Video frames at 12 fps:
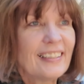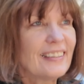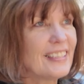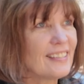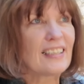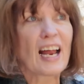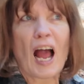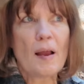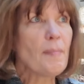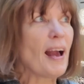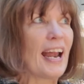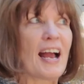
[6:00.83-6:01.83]
listen, I
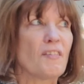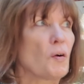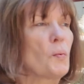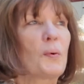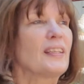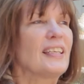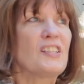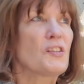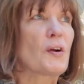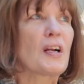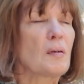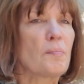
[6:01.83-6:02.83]
might have a really
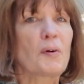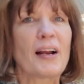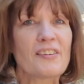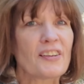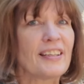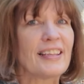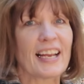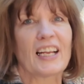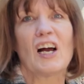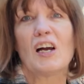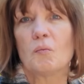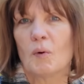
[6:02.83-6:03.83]
strong impression that
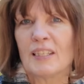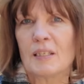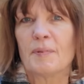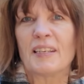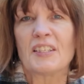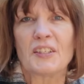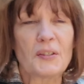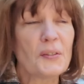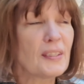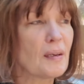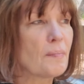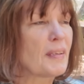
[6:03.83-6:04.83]
God wants me to do
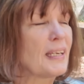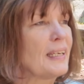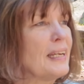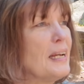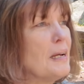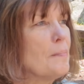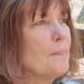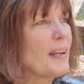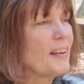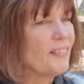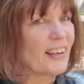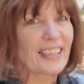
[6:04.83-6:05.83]
something, but
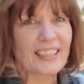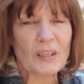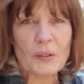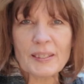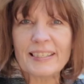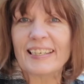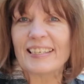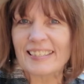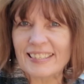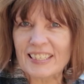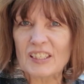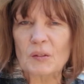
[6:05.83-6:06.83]
if it goes
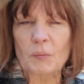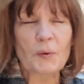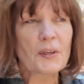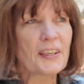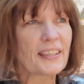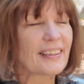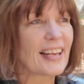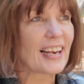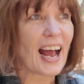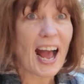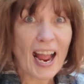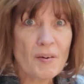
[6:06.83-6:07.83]
against His word, then
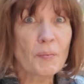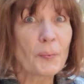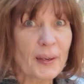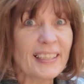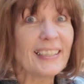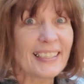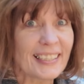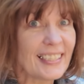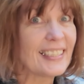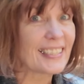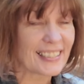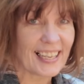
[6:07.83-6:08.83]
I really
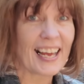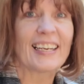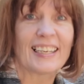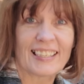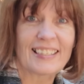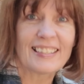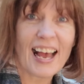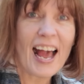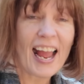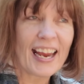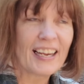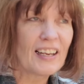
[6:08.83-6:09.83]
need to set it
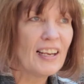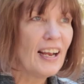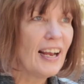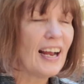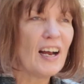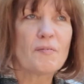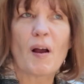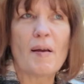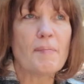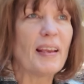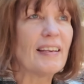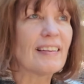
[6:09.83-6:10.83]
aside. Uh,
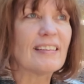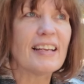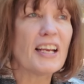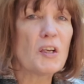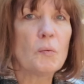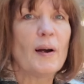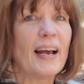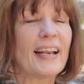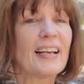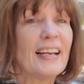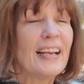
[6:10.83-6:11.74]
because I'll tell you what,